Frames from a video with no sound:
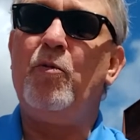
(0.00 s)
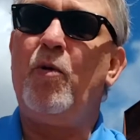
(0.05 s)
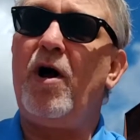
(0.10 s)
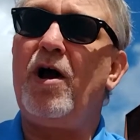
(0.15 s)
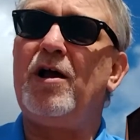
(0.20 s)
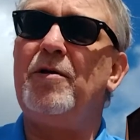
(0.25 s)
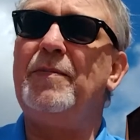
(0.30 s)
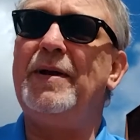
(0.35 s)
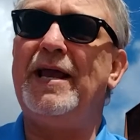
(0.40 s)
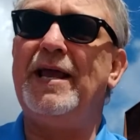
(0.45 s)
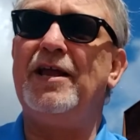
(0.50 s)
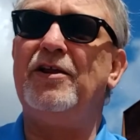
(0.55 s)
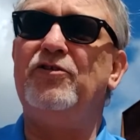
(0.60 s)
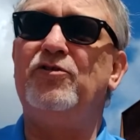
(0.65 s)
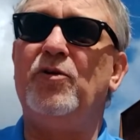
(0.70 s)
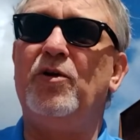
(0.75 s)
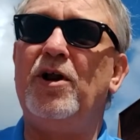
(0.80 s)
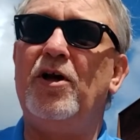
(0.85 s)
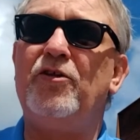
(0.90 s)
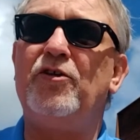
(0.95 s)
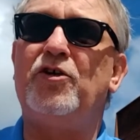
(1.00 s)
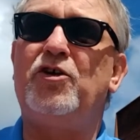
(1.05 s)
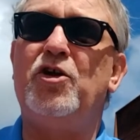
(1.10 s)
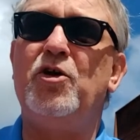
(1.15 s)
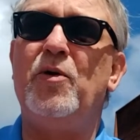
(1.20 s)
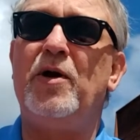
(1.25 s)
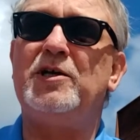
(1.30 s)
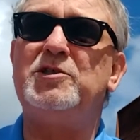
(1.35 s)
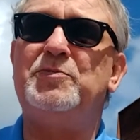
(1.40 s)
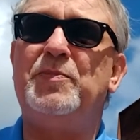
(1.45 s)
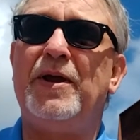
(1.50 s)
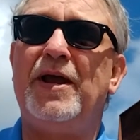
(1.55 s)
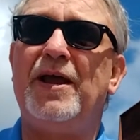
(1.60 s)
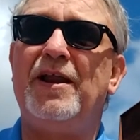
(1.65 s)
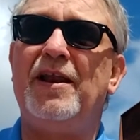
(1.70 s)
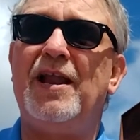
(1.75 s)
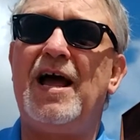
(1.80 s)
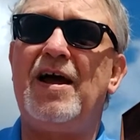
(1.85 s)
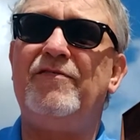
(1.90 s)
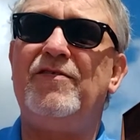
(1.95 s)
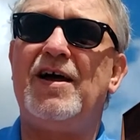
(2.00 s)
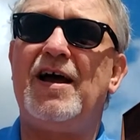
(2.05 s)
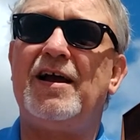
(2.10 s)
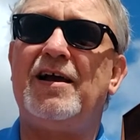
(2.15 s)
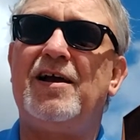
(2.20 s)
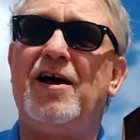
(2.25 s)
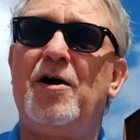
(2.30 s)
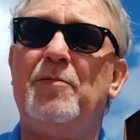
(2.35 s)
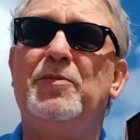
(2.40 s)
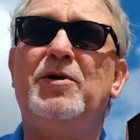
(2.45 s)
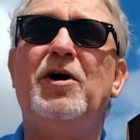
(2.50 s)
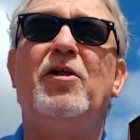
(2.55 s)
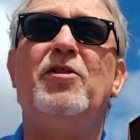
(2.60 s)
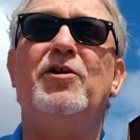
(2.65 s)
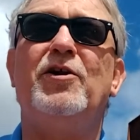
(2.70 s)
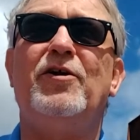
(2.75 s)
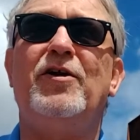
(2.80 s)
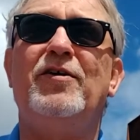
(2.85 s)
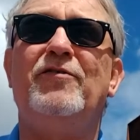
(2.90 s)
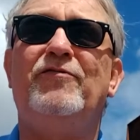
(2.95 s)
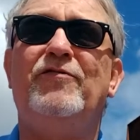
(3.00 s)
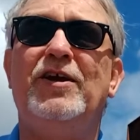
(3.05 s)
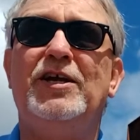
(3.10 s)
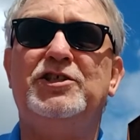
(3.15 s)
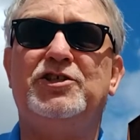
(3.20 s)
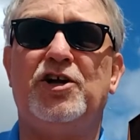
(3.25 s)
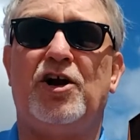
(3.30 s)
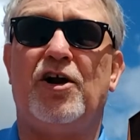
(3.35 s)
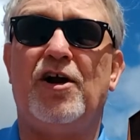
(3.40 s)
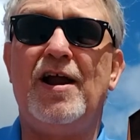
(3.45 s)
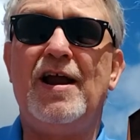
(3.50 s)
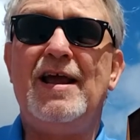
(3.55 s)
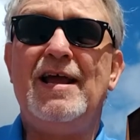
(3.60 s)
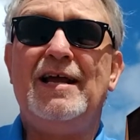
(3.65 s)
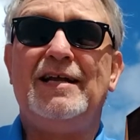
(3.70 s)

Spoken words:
welcome again to another QSPNLive.com culinary feature.